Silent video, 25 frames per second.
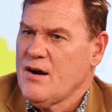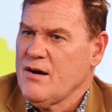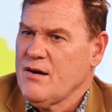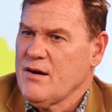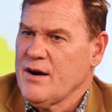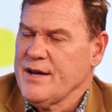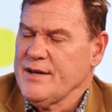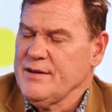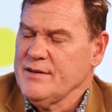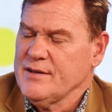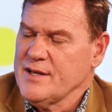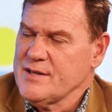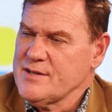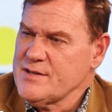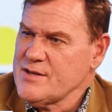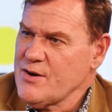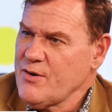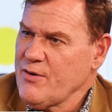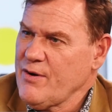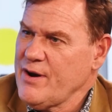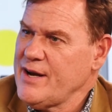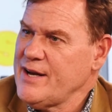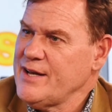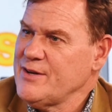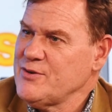All right. That's a
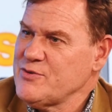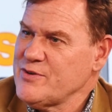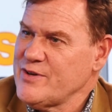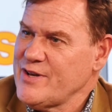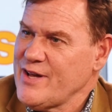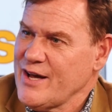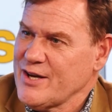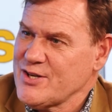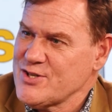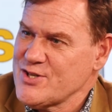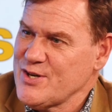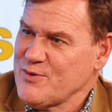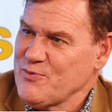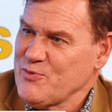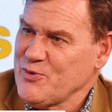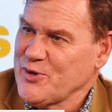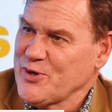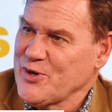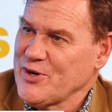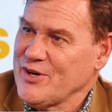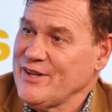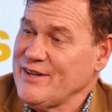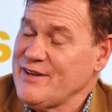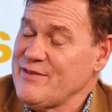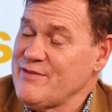great introduction. We're
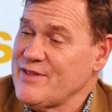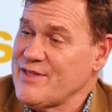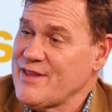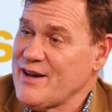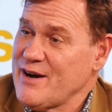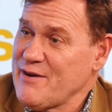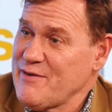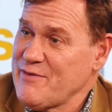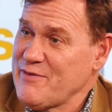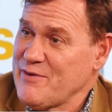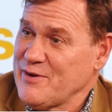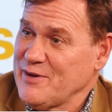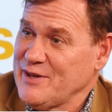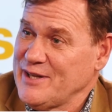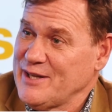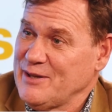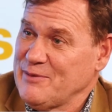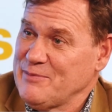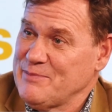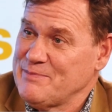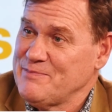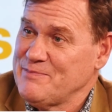going to leave it there for a little